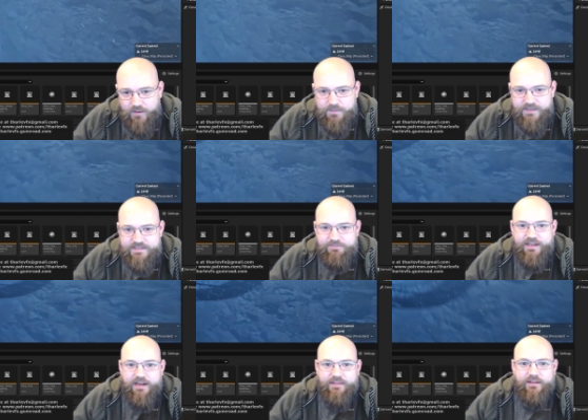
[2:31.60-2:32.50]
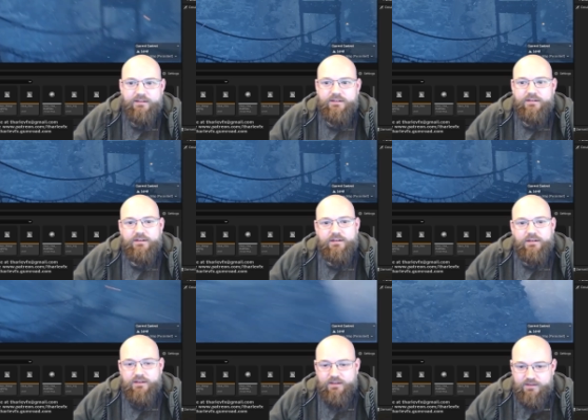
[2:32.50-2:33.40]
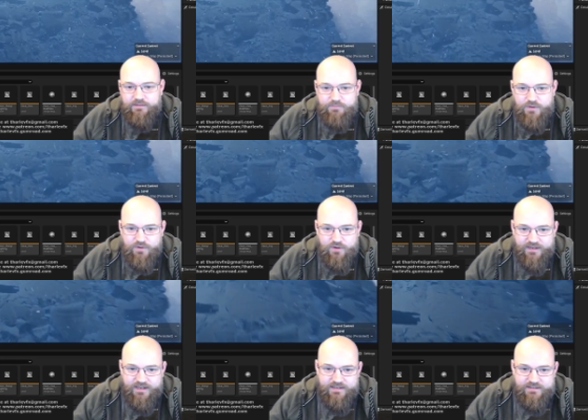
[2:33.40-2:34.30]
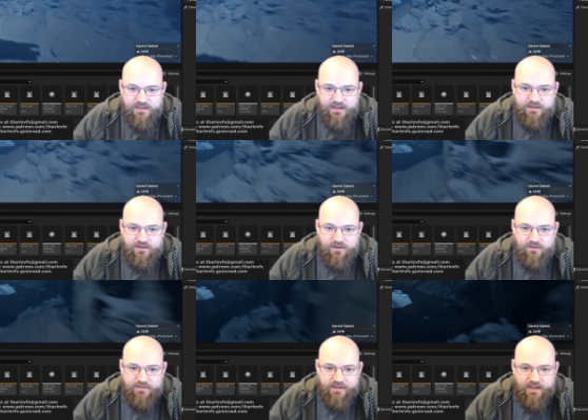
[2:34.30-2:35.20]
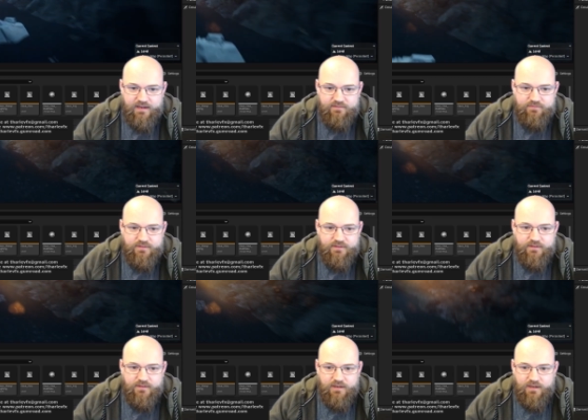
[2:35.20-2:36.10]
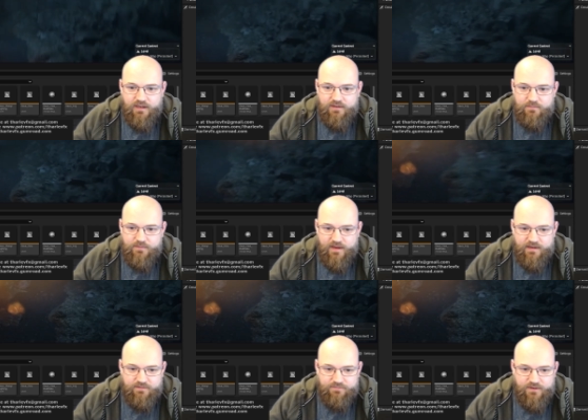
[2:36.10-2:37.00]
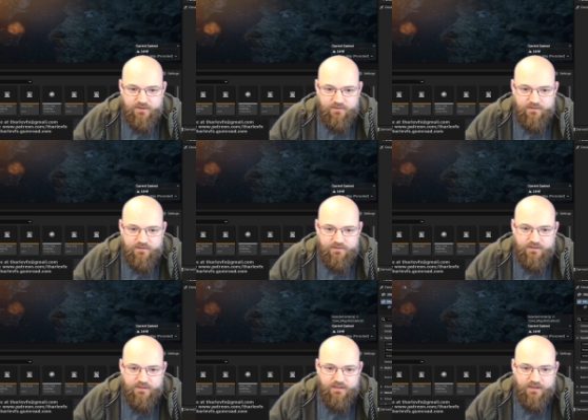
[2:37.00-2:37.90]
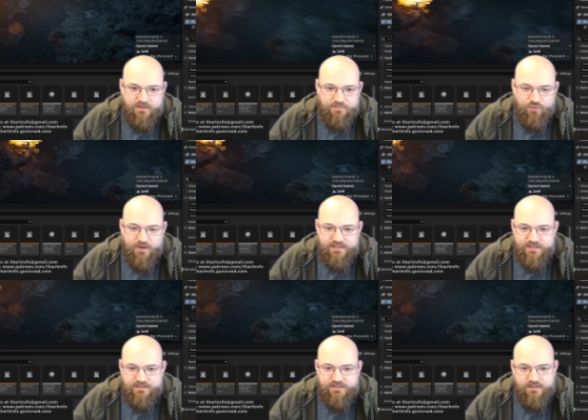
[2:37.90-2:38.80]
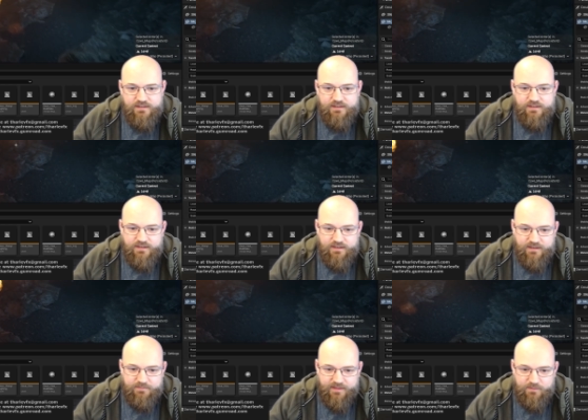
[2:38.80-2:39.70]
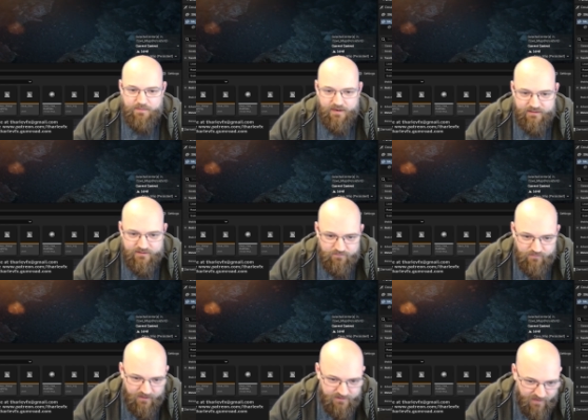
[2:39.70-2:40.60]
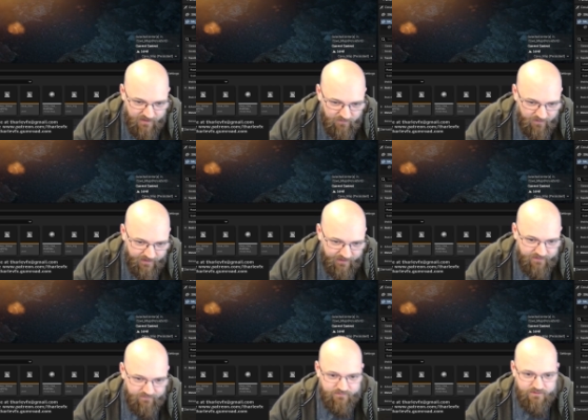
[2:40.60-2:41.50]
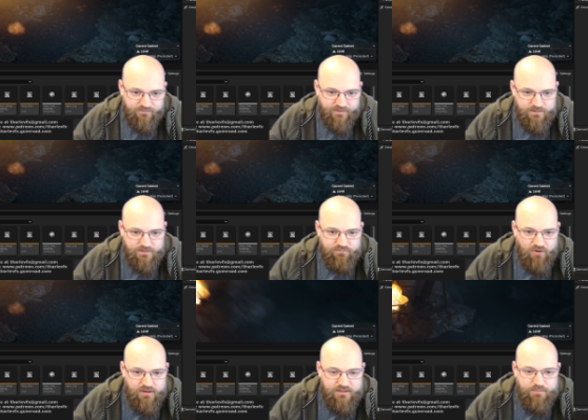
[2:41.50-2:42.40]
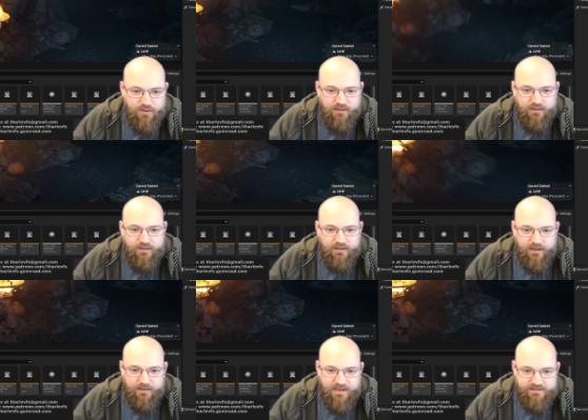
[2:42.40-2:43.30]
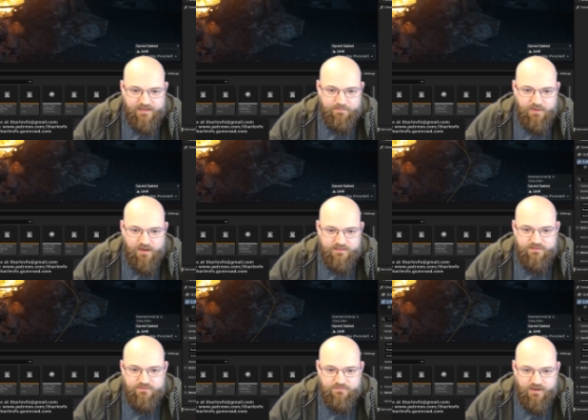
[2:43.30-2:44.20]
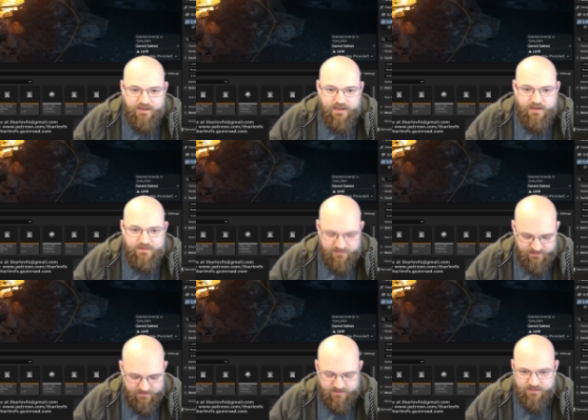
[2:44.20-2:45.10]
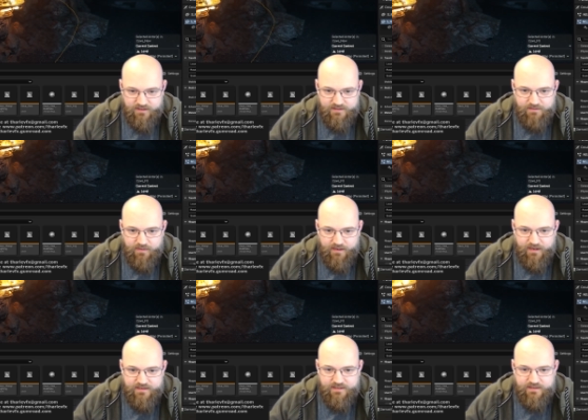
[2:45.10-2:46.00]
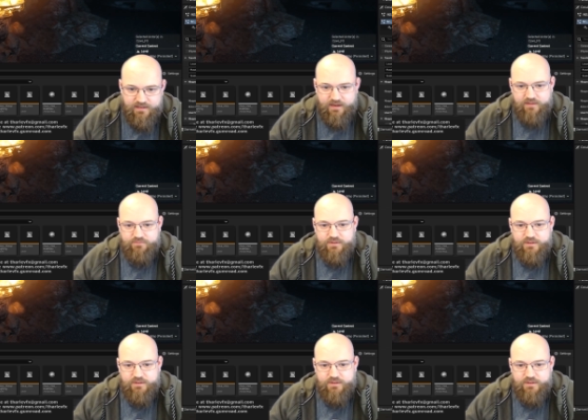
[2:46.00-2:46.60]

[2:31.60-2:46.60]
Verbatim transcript: but it's definitely getting there. Moving on inside of the cave, we've added a few kind of braziers. I think we might need to do a special one here that sort of fits with the rocks, but hasn't had a pass on the fire yet, which is just a template asset that I have,